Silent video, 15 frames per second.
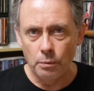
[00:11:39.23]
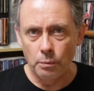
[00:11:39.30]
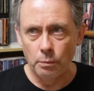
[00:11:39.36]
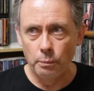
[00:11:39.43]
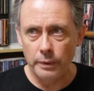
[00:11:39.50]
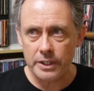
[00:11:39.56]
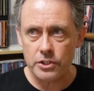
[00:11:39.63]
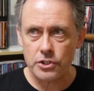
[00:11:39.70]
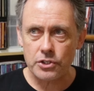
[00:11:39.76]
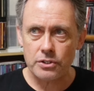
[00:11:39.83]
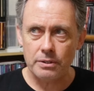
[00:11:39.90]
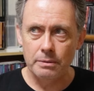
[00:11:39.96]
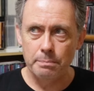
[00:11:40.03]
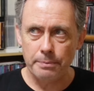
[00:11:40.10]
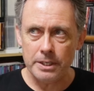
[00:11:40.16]

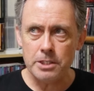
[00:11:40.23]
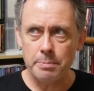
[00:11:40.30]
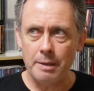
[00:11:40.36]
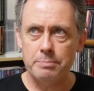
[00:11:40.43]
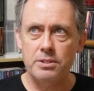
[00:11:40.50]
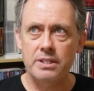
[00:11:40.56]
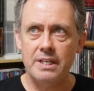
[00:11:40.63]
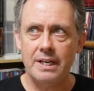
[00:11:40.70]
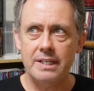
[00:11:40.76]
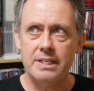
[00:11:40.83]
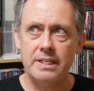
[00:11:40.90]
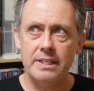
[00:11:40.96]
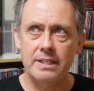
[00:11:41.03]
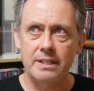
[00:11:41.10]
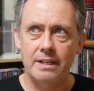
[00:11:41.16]
Which brings me up to the
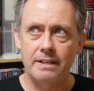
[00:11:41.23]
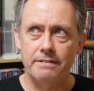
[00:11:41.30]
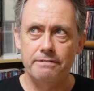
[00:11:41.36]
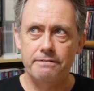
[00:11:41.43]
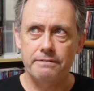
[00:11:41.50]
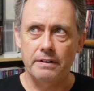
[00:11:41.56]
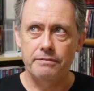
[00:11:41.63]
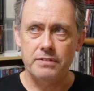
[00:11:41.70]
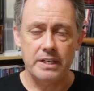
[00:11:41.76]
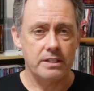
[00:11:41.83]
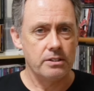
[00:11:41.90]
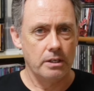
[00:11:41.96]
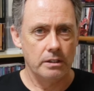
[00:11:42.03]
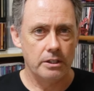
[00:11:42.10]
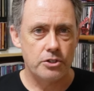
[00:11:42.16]
idea of
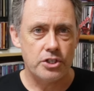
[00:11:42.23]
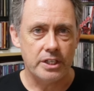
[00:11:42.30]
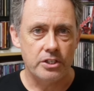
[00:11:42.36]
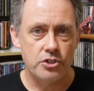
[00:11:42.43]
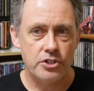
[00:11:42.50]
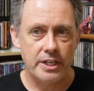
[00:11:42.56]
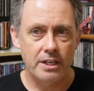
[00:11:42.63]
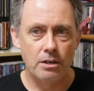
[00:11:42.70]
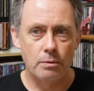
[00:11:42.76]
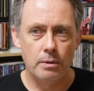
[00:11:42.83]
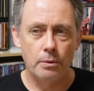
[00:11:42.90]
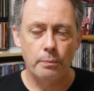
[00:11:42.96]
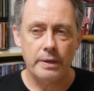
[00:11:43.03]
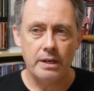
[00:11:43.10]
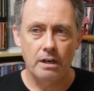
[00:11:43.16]
technology in
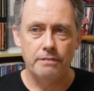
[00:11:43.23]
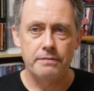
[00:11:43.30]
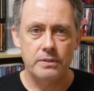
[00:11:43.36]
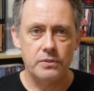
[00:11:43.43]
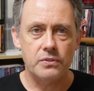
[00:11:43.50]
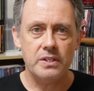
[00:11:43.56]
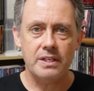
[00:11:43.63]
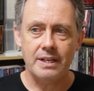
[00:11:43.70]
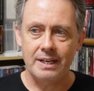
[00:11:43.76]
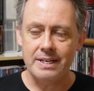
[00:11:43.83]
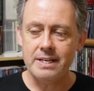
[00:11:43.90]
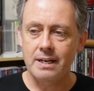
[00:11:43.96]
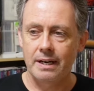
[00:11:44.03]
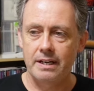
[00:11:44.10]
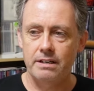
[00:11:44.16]
general. We often see
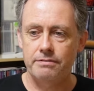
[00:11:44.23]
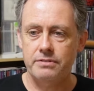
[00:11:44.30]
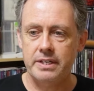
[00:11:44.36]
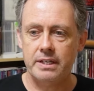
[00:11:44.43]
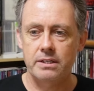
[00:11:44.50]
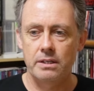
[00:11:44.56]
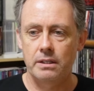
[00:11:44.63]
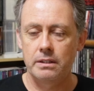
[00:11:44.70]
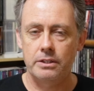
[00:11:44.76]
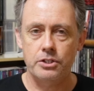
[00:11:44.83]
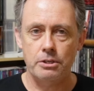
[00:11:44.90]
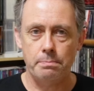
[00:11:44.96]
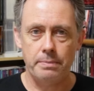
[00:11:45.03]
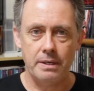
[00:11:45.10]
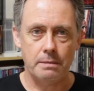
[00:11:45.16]
any kind of
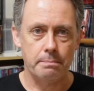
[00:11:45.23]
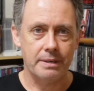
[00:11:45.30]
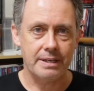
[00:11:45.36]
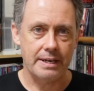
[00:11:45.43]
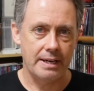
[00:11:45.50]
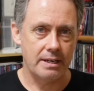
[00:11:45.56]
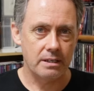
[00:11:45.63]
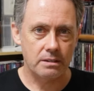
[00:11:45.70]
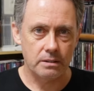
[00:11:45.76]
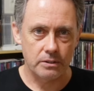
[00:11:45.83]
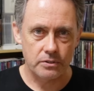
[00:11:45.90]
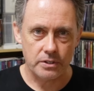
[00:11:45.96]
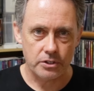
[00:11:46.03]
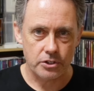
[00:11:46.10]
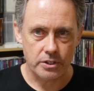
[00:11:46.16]
technology, be it mechanical,
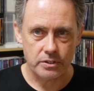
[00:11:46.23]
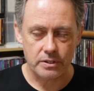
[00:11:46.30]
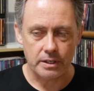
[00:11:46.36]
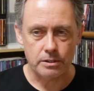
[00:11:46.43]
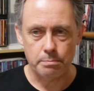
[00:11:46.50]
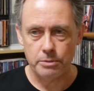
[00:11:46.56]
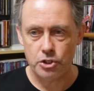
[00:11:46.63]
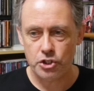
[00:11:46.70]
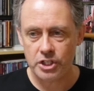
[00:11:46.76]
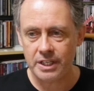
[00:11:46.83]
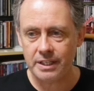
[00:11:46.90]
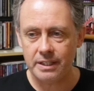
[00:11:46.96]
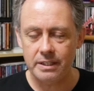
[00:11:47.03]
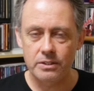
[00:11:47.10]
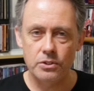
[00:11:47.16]
such as
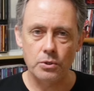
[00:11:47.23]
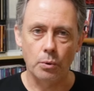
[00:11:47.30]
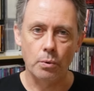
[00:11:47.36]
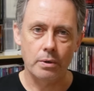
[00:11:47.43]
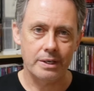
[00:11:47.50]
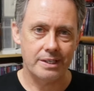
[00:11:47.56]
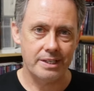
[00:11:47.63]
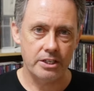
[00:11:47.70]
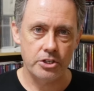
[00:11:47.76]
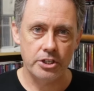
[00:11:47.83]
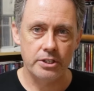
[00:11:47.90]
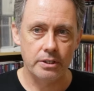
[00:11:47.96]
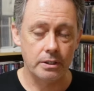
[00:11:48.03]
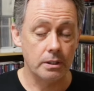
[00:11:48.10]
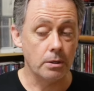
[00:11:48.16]
machines, or
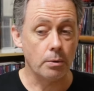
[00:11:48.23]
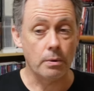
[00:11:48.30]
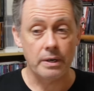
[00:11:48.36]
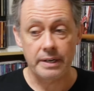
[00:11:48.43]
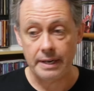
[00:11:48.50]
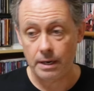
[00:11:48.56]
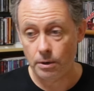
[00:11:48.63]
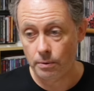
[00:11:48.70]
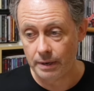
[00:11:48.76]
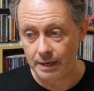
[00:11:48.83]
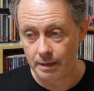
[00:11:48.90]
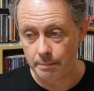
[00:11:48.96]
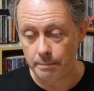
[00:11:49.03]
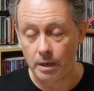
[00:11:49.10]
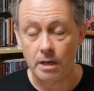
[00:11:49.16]
digital, or now
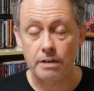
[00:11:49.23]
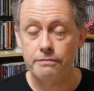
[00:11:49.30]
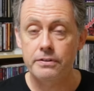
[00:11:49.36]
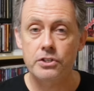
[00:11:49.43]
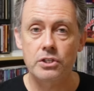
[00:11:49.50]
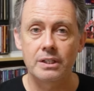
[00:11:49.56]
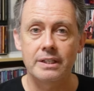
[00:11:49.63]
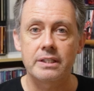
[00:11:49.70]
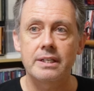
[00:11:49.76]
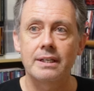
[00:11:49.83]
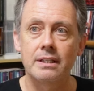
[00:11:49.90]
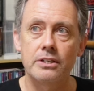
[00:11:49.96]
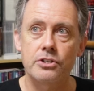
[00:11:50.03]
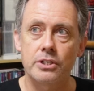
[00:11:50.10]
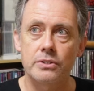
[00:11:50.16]
artificial
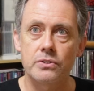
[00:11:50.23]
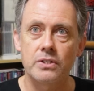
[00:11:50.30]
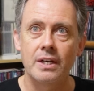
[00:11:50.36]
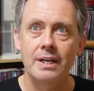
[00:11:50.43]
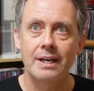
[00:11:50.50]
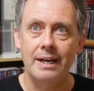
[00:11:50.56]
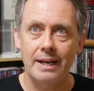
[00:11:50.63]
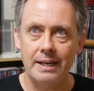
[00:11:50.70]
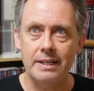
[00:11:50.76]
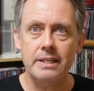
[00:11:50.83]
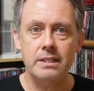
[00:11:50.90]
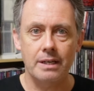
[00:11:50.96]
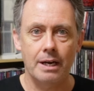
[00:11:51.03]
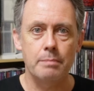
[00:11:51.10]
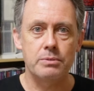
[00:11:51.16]
intelligence.
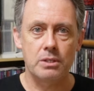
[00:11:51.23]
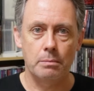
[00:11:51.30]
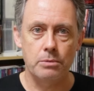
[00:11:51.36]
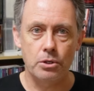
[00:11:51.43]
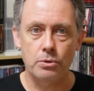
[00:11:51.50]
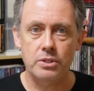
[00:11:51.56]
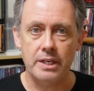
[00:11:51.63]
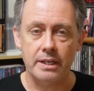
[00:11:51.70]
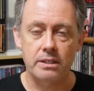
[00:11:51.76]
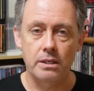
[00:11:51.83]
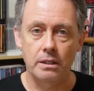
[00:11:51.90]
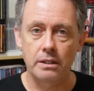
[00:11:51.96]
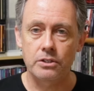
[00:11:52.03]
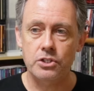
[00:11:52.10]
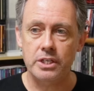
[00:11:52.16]
Anytime some new
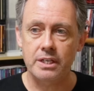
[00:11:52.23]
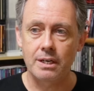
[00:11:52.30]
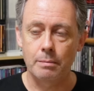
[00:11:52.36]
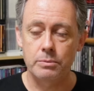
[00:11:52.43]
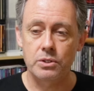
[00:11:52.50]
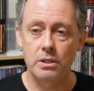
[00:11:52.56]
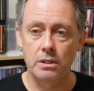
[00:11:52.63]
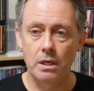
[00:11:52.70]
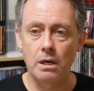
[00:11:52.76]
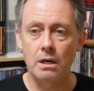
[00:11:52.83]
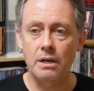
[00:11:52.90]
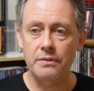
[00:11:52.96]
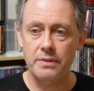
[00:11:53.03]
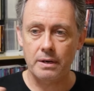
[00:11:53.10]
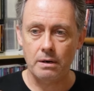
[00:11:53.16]
technology comes
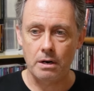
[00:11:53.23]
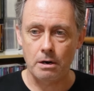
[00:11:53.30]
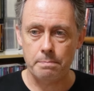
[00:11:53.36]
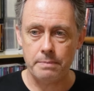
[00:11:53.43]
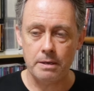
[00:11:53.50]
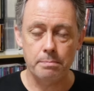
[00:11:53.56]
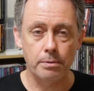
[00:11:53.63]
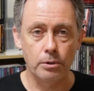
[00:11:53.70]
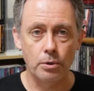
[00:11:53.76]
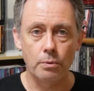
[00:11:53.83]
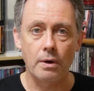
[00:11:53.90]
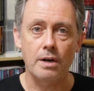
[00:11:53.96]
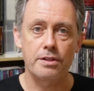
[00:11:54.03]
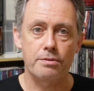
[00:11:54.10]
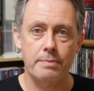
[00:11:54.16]
along, there are people
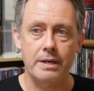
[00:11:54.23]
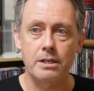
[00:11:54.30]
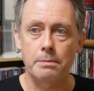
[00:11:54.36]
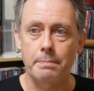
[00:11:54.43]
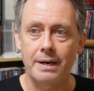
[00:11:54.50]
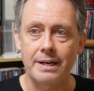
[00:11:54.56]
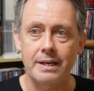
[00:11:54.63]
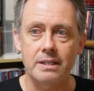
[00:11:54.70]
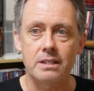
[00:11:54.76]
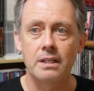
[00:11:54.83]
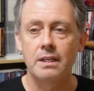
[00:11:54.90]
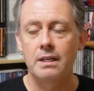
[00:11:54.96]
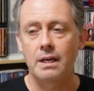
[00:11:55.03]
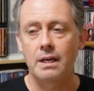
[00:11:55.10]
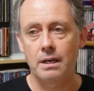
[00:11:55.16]
who are threatened by it.
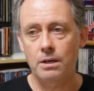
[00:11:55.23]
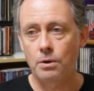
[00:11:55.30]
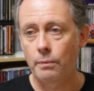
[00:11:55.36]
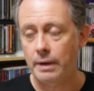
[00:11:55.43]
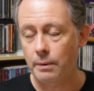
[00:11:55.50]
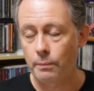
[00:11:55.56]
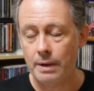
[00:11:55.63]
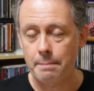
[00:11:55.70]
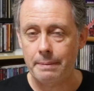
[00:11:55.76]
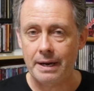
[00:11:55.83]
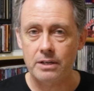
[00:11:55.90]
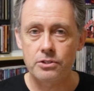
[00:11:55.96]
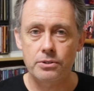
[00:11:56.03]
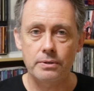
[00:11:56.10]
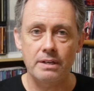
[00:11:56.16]
Going way
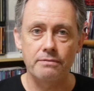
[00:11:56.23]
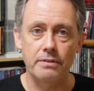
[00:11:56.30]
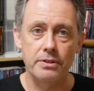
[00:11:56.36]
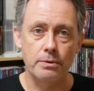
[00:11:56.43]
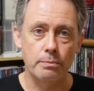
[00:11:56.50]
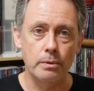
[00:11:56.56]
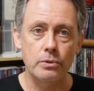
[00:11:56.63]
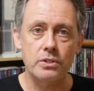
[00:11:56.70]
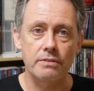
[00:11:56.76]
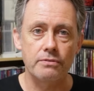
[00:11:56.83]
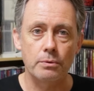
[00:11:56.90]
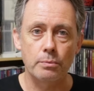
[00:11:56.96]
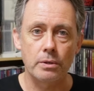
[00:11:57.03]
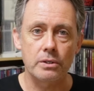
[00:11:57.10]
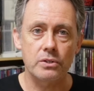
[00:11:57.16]
back to even the roots of
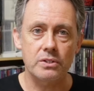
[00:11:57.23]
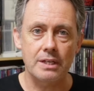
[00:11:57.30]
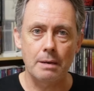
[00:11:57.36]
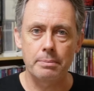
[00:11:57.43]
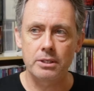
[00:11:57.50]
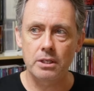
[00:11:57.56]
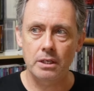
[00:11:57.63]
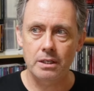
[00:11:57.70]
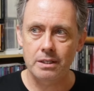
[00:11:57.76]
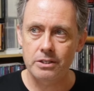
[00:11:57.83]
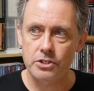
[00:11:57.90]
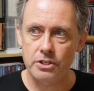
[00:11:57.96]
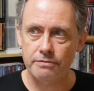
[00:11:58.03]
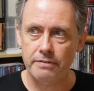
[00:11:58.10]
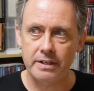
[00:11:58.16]
the word
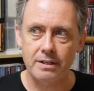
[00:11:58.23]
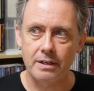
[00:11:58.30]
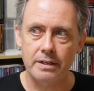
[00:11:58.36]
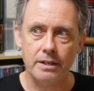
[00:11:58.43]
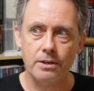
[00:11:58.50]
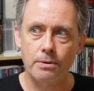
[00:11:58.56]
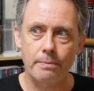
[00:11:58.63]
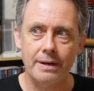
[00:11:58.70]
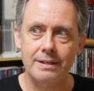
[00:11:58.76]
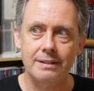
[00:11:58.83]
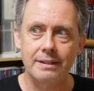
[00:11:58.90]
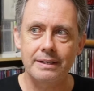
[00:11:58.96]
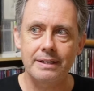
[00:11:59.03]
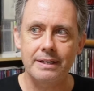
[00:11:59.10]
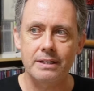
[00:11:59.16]
sabotage, if I got it
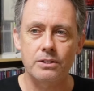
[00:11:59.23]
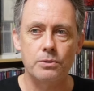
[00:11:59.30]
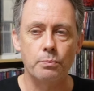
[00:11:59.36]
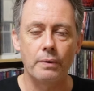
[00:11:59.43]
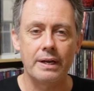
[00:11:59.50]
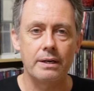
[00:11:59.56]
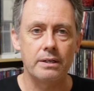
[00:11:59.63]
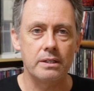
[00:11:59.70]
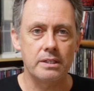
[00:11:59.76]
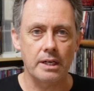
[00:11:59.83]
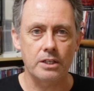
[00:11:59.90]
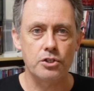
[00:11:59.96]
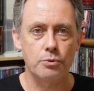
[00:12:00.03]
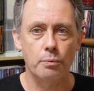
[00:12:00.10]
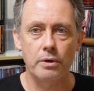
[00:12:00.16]
correctly, it's when
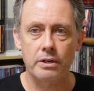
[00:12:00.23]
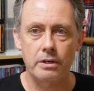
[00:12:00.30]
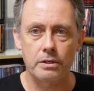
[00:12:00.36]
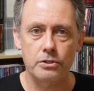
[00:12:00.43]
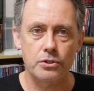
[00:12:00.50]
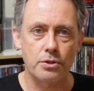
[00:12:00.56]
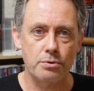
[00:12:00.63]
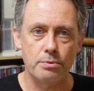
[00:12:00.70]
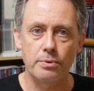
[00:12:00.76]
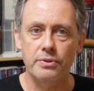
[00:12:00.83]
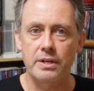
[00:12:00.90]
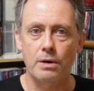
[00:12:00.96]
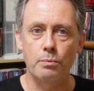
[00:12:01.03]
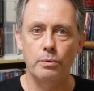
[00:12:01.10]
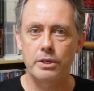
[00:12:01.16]
Dutch workers threw
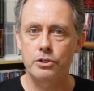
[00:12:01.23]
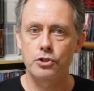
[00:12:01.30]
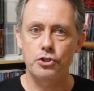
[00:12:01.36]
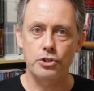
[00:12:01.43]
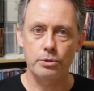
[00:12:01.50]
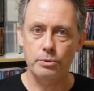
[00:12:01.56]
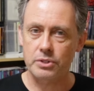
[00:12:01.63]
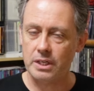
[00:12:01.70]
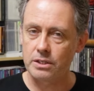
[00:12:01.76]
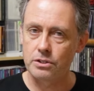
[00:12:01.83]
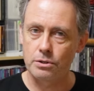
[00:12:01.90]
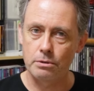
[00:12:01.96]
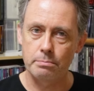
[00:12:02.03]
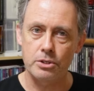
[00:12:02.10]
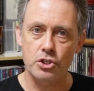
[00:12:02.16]
their wooden shoes
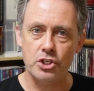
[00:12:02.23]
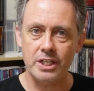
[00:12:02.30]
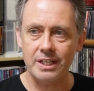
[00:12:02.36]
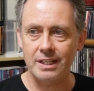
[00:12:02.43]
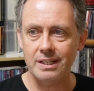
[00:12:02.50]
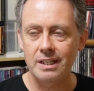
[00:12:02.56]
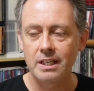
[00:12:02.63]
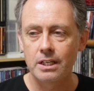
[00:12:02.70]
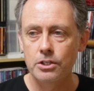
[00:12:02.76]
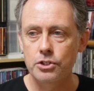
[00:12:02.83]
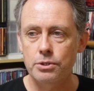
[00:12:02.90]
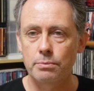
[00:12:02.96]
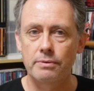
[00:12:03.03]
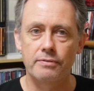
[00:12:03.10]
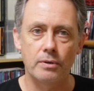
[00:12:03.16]
into the machine
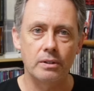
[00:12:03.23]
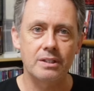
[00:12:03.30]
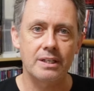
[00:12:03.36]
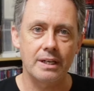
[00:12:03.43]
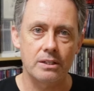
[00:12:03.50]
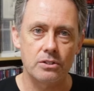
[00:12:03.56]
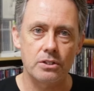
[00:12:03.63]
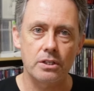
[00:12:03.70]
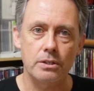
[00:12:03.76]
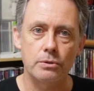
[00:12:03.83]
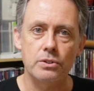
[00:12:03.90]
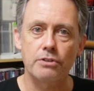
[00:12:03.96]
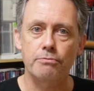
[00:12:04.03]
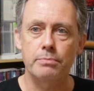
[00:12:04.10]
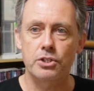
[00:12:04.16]
to revolt against the
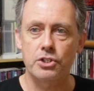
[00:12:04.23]
use of